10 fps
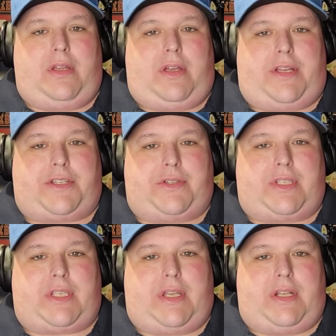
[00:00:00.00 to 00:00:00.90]
I should
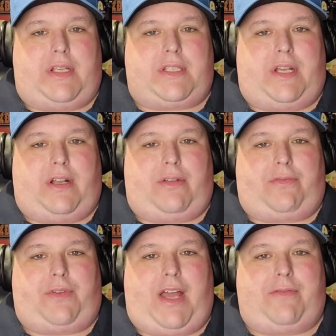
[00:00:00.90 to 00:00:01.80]
say. And he's got a
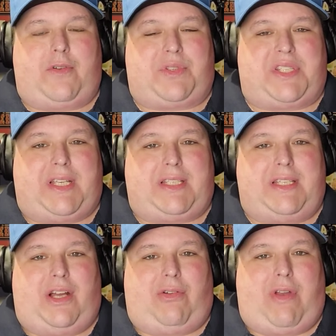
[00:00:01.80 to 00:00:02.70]
5.06
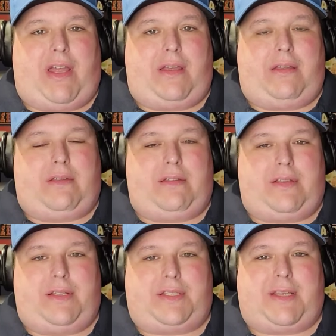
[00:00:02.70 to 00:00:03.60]
ERA
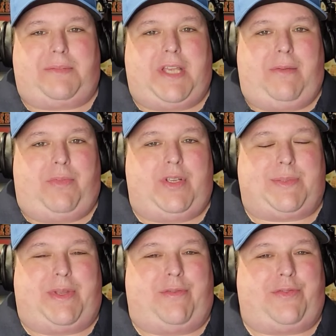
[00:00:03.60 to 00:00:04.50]
in September. He's
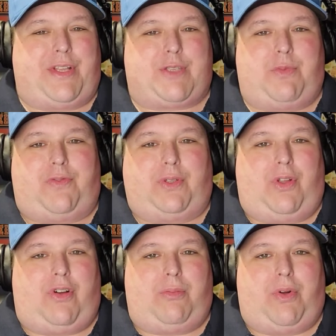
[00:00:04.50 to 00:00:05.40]
been a victim of the
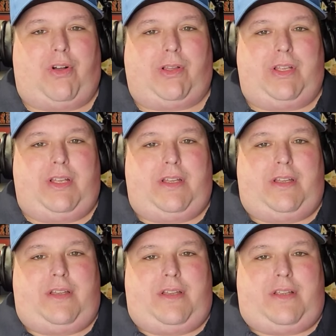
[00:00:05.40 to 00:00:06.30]
long ball.
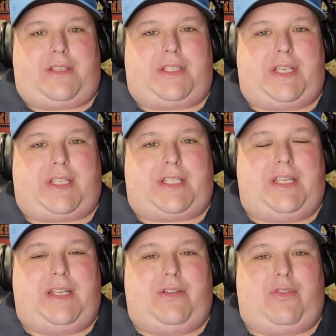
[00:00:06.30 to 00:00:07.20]

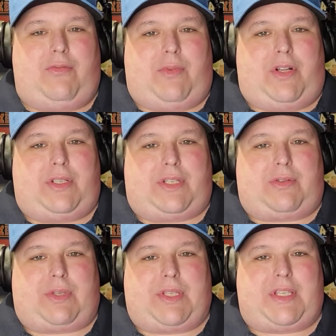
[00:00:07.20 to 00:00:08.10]
16 home runs and
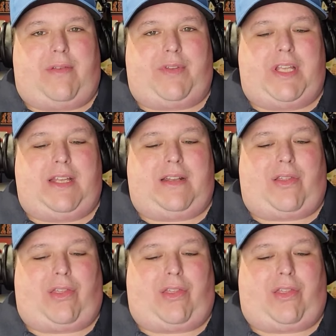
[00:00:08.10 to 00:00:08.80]
only 70 in a